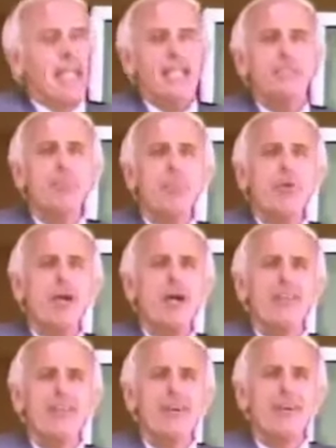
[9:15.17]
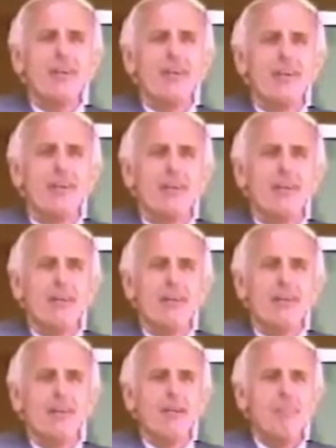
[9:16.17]
his brother
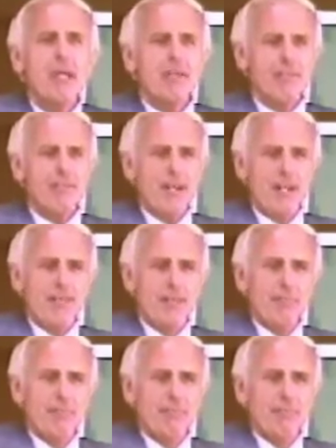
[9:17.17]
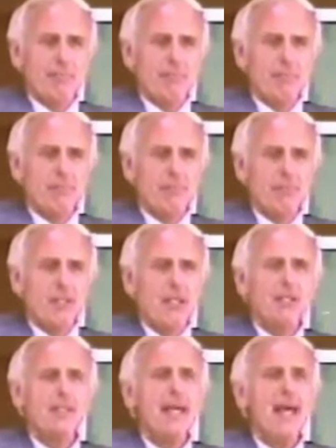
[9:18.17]
made fun of him,
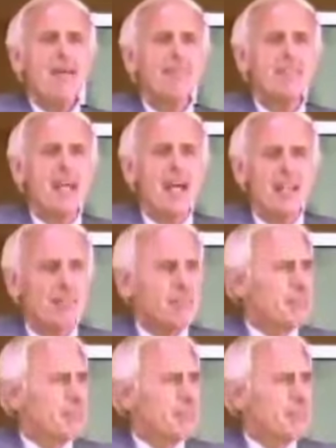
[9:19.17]
laughed at him,